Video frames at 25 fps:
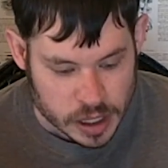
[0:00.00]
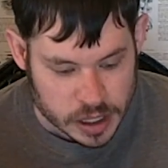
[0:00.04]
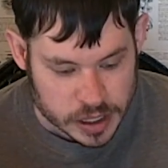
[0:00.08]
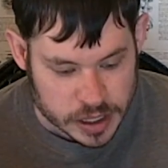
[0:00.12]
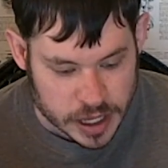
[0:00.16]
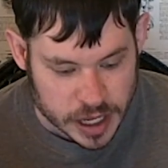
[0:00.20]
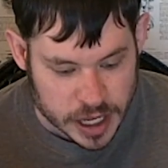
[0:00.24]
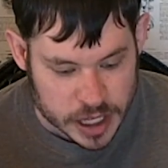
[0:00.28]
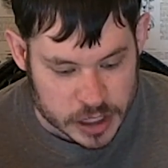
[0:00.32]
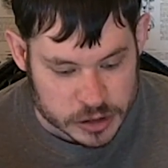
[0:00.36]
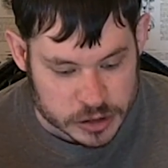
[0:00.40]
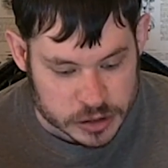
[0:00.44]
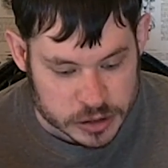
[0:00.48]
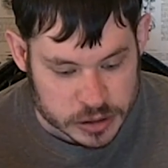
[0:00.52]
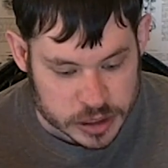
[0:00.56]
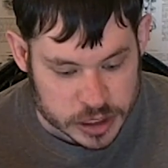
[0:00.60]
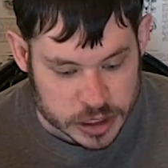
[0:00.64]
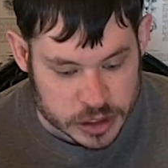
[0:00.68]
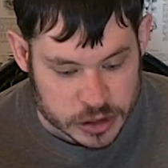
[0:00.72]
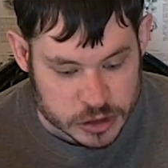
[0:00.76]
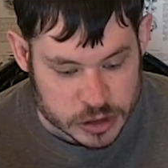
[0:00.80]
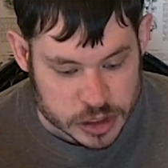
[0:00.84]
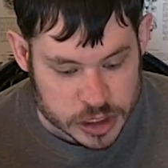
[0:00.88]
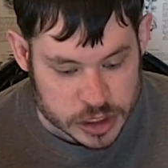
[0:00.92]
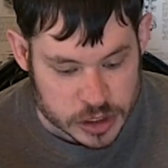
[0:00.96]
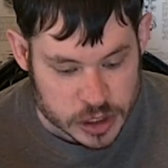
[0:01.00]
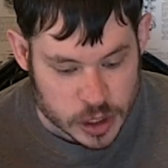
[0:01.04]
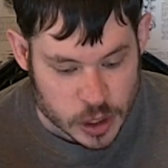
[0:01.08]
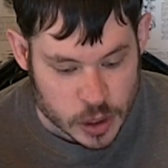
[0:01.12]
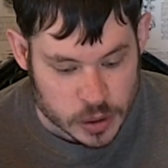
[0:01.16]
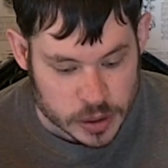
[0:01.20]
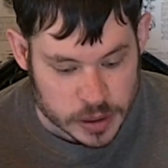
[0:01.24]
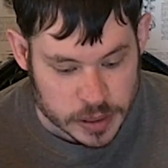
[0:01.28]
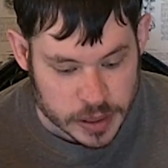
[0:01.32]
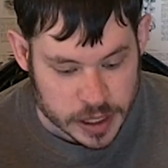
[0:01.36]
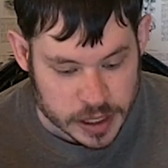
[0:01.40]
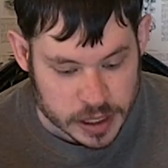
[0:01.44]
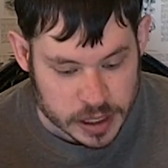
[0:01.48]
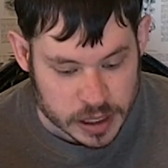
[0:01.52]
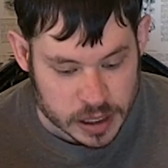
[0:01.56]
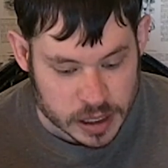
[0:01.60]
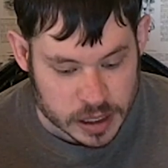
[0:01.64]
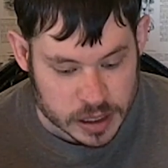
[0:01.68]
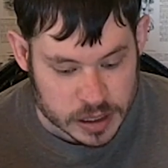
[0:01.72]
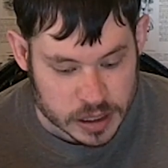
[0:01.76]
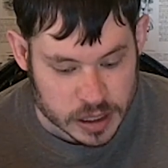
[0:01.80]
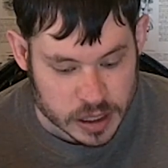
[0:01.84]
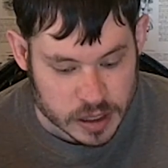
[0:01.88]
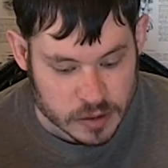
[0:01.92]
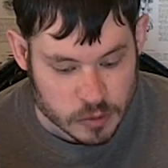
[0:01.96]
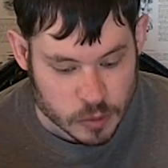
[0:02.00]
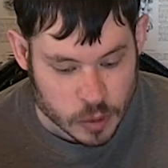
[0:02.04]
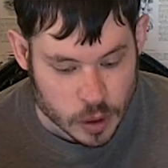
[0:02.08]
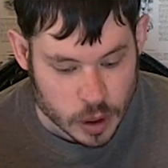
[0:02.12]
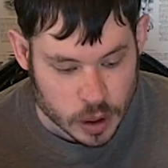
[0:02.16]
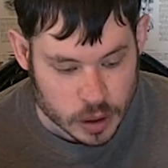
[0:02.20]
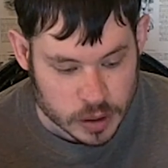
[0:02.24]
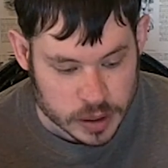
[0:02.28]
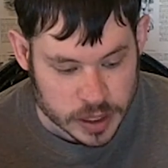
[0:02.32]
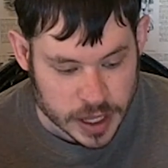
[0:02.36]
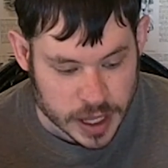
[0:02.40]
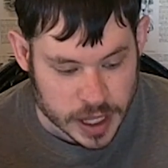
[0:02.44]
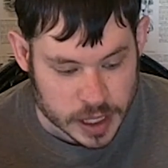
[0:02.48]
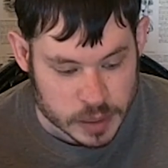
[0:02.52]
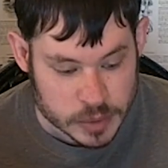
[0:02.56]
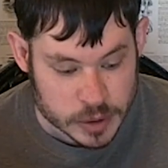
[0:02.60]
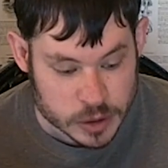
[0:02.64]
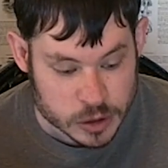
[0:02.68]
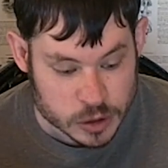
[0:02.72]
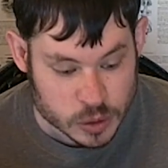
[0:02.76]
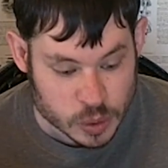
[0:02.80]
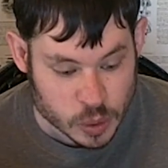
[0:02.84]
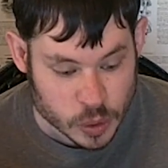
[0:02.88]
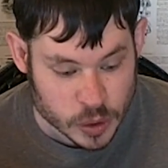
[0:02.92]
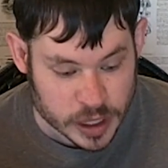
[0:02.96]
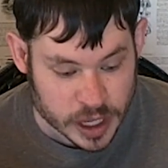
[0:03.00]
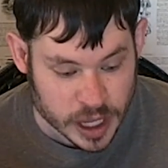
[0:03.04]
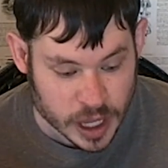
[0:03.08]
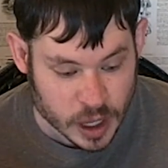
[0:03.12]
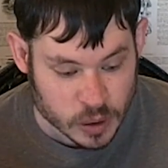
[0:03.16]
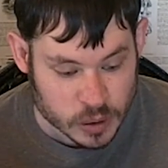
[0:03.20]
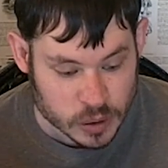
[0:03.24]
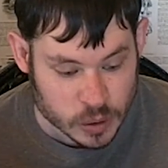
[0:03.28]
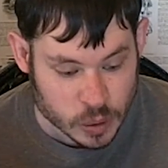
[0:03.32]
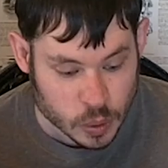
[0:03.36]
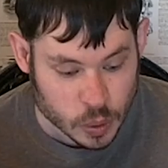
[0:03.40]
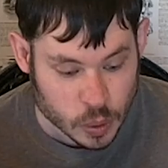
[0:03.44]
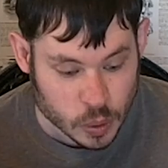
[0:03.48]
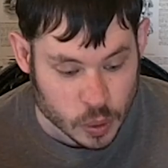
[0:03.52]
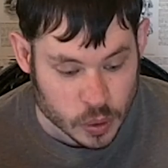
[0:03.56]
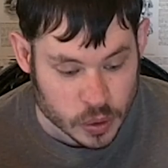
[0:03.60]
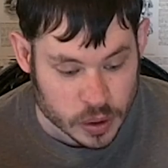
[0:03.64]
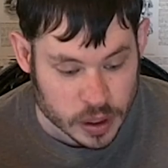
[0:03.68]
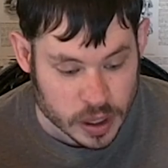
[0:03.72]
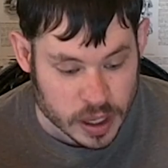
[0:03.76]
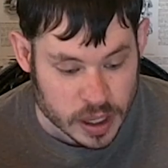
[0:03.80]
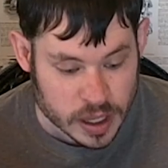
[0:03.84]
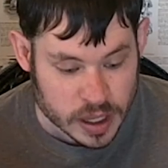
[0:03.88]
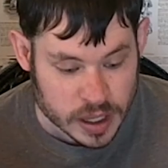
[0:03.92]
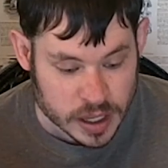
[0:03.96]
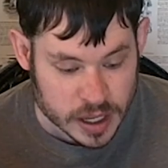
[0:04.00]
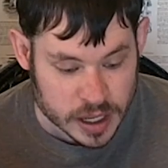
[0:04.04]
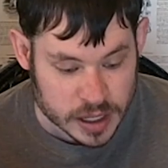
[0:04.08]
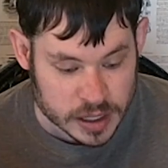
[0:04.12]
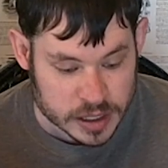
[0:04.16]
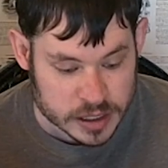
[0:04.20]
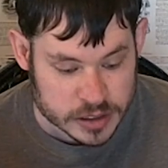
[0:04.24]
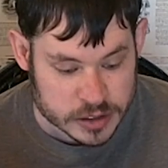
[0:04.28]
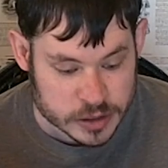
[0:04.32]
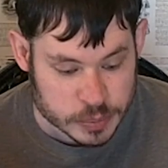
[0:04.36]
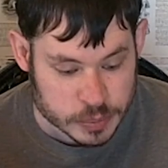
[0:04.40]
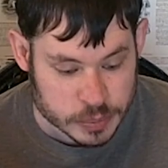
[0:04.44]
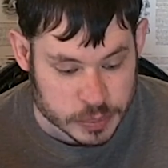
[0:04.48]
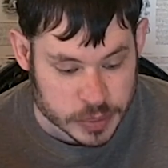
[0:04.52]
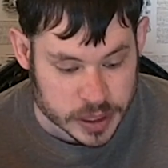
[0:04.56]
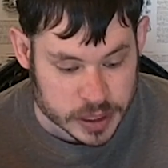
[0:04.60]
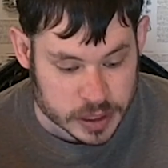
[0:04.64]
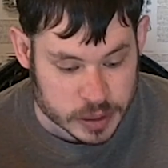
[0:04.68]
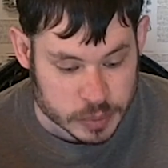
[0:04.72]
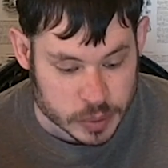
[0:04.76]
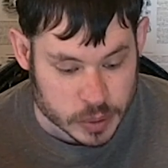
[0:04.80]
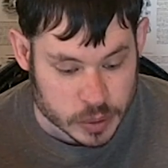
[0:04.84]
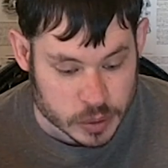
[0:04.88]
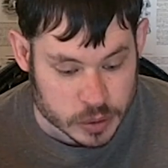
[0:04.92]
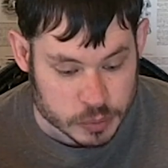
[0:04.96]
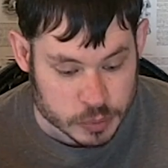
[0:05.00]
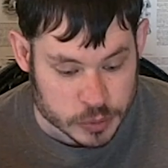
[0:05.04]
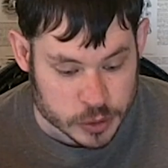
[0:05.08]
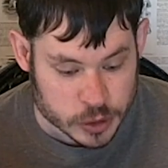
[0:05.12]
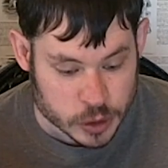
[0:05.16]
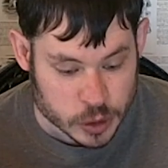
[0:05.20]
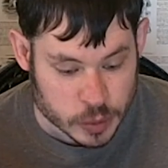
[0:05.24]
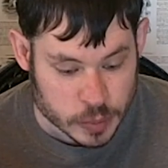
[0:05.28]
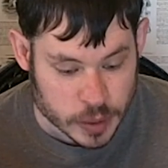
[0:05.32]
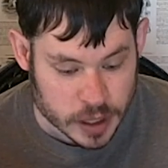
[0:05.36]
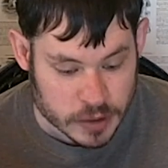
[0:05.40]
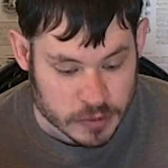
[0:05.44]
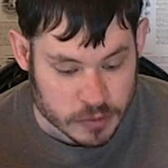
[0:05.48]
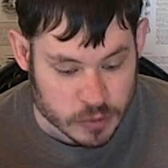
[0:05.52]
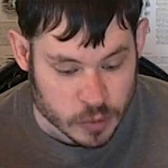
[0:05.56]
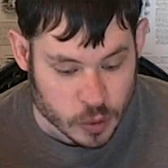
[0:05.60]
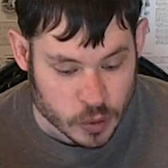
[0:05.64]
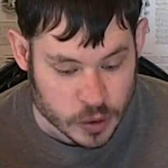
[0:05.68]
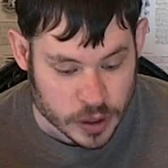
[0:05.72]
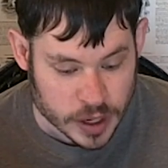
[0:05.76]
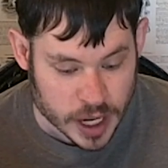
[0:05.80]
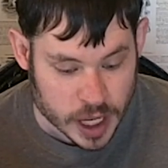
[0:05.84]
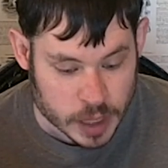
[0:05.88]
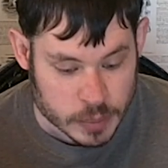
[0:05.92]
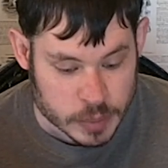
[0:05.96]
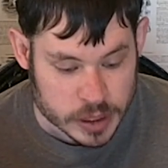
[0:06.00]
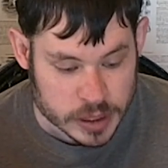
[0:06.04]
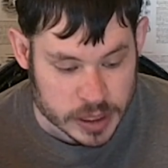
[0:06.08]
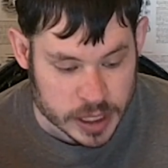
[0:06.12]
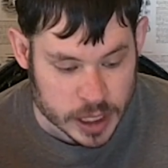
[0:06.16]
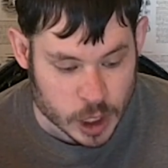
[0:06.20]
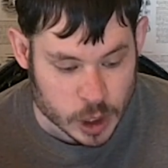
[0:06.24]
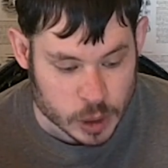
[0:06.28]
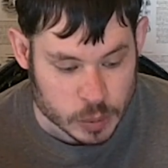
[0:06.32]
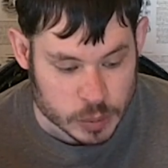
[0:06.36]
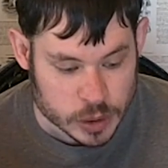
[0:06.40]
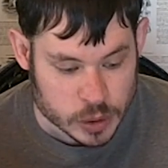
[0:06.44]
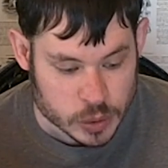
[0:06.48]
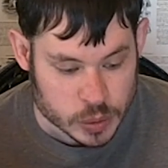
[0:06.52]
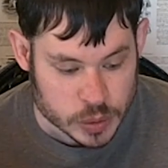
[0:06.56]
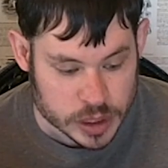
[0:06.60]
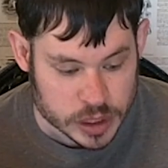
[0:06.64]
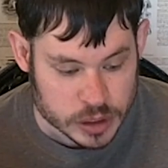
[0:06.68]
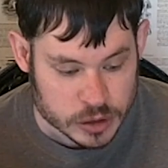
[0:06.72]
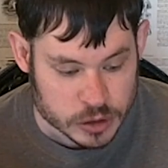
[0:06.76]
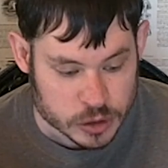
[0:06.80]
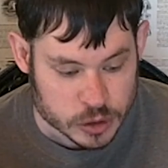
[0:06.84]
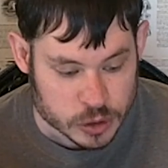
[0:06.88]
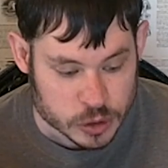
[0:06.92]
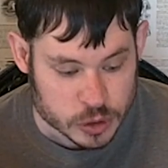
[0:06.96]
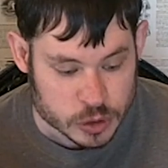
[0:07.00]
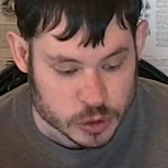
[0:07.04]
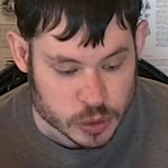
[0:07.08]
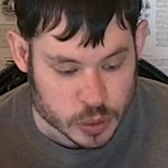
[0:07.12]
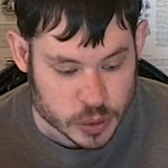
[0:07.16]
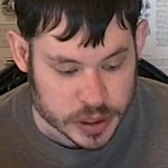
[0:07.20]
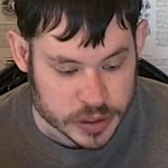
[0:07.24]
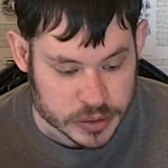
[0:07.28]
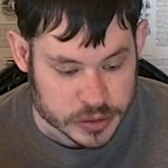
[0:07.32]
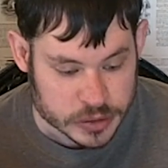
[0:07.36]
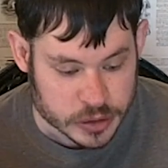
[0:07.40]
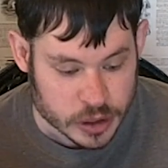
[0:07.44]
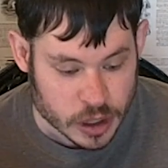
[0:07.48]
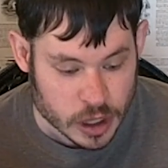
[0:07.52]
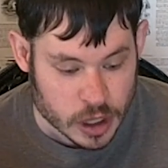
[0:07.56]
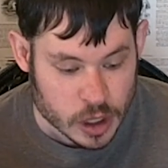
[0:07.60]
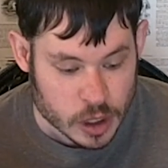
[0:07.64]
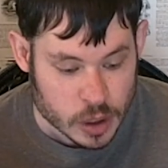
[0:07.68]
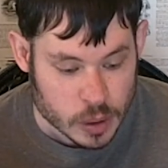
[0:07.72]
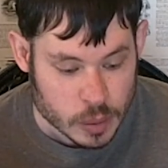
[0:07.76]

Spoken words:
Occasionally she'd note that a hunk of wall had been torn out, or an inexplicable 2x4 had been nailed between 2 joists.